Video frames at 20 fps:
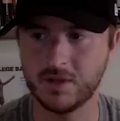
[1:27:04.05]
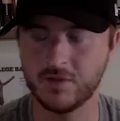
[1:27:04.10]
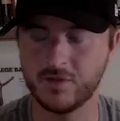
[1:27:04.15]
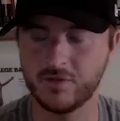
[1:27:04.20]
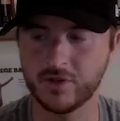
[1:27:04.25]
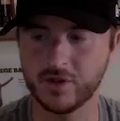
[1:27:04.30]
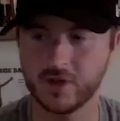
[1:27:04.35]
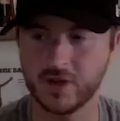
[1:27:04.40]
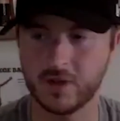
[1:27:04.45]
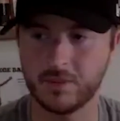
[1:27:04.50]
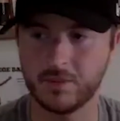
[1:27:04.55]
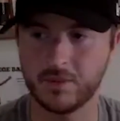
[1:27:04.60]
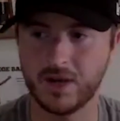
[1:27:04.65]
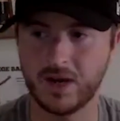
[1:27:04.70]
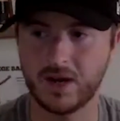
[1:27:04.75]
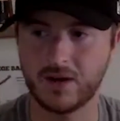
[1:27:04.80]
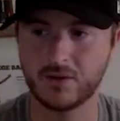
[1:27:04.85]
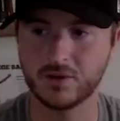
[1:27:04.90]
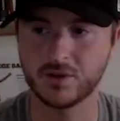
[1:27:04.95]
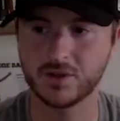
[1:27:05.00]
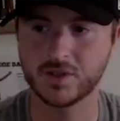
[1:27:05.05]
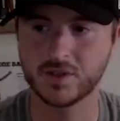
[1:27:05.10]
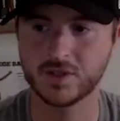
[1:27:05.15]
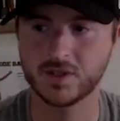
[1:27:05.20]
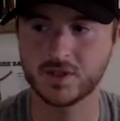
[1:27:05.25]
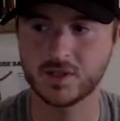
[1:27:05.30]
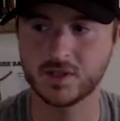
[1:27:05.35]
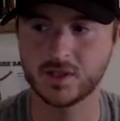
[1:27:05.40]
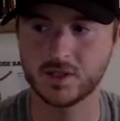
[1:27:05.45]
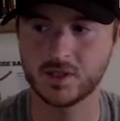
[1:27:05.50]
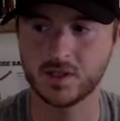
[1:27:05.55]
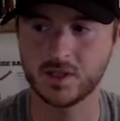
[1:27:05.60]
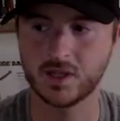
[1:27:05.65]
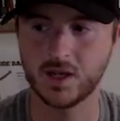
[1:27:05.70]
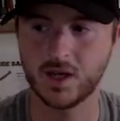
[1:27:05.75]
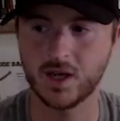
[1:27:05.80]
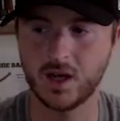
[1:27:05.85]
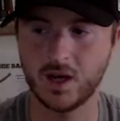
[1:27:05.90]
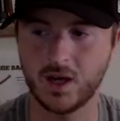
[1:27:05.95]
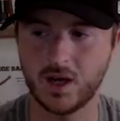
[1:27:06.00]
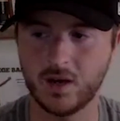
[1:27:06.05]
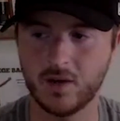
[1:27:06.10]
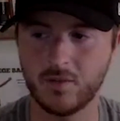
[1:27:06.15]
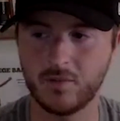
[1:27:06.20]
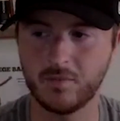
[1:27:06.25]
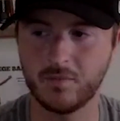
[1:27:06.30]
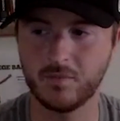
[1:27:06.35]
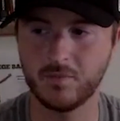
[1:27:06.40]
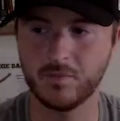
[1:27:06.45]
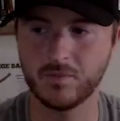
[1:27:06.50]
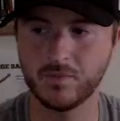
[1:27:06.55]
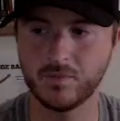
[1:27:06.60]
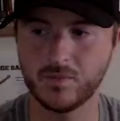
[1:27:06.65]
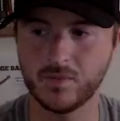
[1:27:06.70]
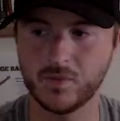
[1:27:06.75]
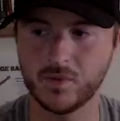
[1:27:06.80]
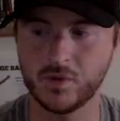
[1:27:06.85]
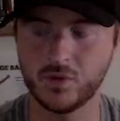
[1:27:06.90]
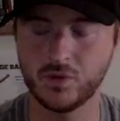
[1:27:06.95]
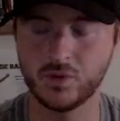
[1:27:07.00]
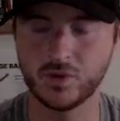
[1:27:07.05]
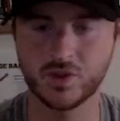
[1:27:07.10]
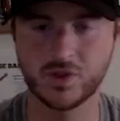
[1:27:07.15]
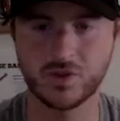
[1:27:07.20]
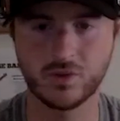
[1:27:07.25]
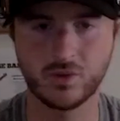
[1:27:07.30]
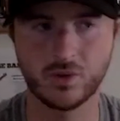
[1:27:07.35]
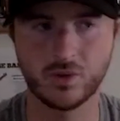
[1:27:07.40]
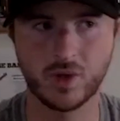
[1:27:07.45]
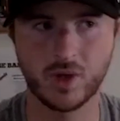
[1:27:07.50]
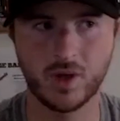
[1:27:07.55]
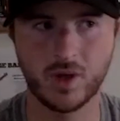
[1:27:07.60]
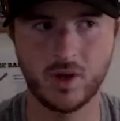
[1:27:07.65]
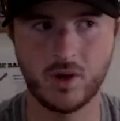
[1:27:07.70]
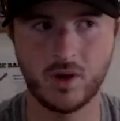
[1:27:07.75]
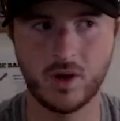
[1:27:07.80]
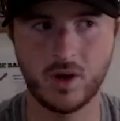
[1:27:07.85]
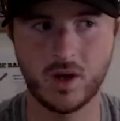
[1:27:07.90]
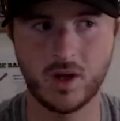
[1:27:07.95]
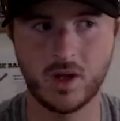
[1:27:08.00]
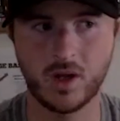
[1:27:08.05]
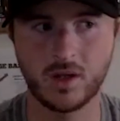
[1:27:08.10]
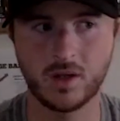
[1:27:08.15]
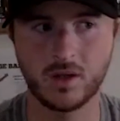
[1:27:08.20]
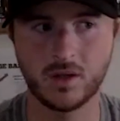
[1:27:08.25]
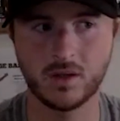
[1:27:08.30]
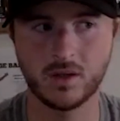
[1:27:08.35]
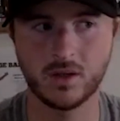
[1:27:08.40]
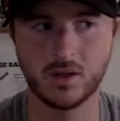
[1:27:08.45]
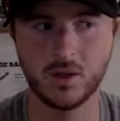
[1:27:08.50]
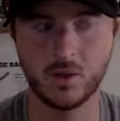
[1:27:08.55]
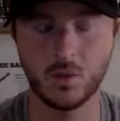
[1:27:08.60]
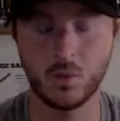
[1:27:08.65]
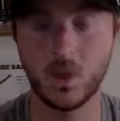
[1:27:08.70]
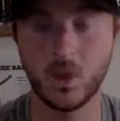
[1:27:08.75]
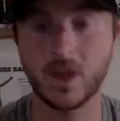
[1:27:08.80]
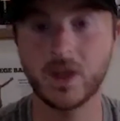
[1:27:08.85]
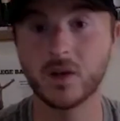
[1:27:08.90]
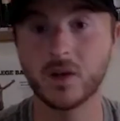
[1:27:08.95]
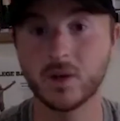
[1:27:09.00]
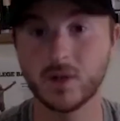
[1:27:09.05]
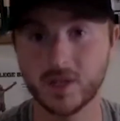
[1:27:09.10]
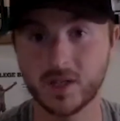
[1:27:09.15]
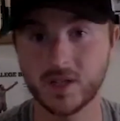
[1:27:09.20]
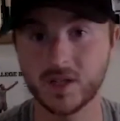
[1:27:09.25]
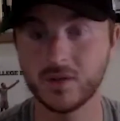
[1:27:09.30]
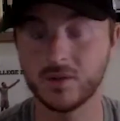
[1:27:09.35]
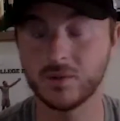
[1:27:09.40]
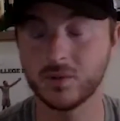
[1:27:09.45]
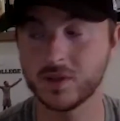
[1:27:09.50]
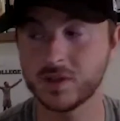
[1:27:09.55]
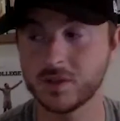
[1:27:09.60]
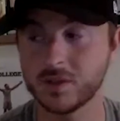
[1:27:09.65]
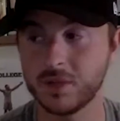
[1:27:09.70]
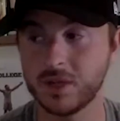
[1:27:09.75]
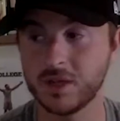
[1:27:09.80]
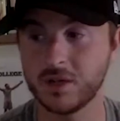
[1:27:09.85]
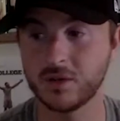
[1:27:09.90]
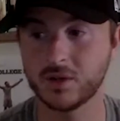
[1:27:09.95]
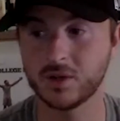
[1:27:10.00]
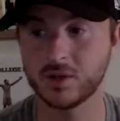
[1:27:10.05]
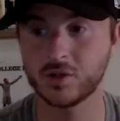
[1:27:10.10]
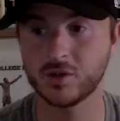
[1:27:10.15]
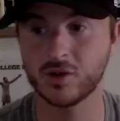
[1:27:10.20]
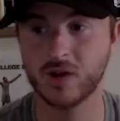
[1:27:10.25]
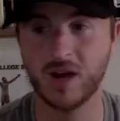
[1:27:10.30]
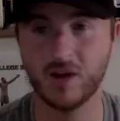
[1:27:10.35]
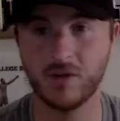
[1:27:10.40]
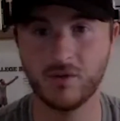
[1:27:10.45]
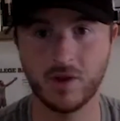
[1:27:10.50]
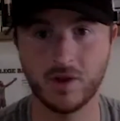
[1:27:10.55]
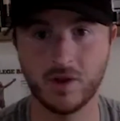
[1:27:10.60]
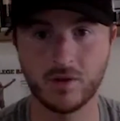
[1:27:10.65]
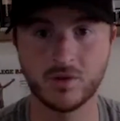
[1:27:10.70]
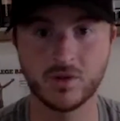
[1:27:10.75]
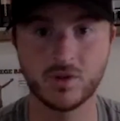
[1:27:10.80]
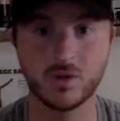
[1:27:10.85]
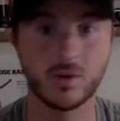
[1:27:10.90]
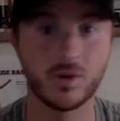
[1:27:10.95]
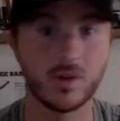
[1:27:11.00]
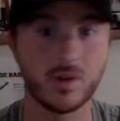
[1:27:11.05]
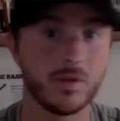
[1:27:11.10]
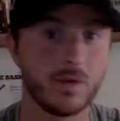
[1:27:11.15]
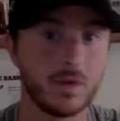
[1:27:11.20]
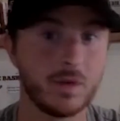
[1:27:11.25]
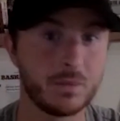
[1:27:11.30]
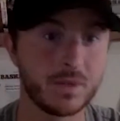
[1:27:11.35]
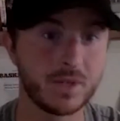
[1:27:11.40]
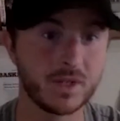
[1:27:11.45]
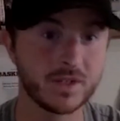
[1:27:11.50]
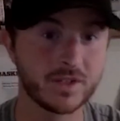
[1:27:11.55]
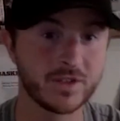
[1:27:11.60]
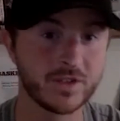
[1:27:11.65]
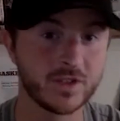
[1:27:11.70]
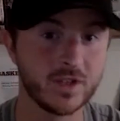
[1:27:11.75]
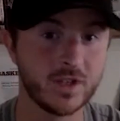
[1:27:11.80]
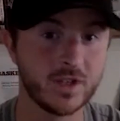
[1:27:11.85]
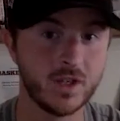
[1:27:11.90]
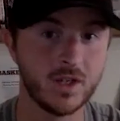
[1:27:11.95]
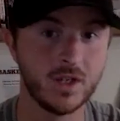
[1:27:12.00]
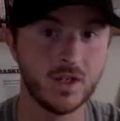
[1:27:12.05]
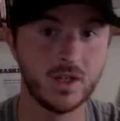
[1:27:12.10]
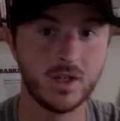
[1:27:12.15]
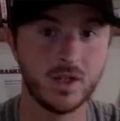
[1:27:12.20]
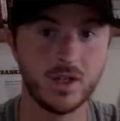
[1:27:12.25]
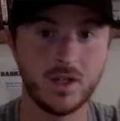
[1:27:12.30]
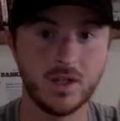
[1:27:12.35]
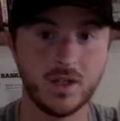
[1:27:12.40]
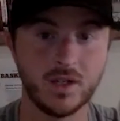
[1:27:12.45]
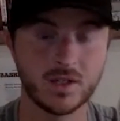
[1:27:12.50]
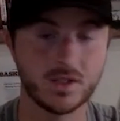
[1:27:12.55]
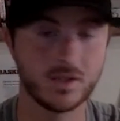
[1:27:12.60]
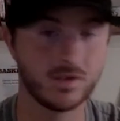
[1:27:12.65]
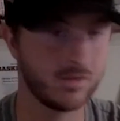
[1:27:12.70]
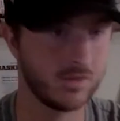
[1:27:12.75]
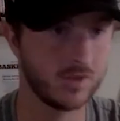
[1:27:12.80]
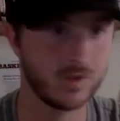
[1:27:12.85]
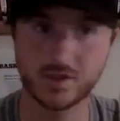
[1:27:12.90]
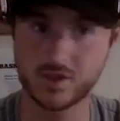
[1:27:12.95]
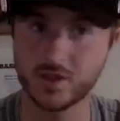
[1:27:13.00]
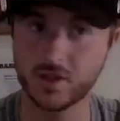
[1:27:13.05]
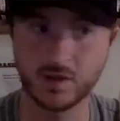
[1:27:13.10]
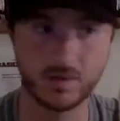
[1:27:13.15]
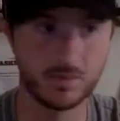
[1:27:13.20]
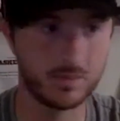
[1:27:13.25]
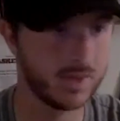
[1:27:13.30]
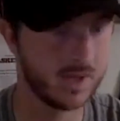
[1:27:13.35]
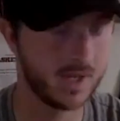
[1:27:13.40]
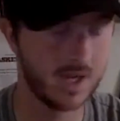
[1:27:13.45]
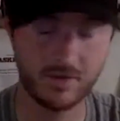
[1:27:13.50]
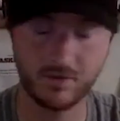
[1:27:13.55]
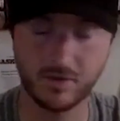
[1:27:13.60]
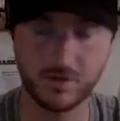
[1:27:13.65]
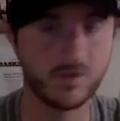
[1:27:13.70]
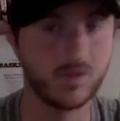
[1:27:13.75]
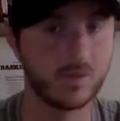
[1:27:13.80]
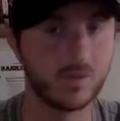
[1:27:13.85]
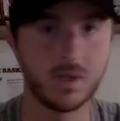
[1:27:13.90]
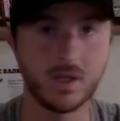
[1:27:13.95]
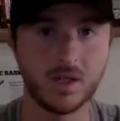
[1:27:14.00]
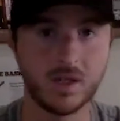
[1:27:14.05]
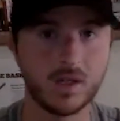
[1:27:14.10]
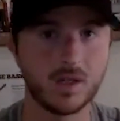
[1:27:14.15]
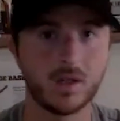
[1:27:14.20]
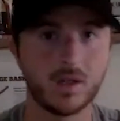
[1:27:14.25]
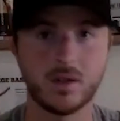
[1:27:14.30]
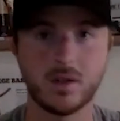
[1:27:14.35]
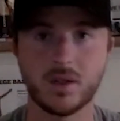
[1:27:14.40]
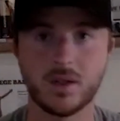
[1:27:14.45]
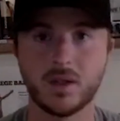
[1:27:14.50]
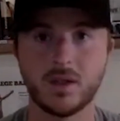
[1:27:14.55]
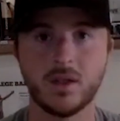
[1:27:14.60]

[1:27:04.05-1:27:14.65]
for a couple hours to do a story on a Waco kid who went to Baylor, track runner who's going to the Olympics. And he's the first Olympian ever from here. And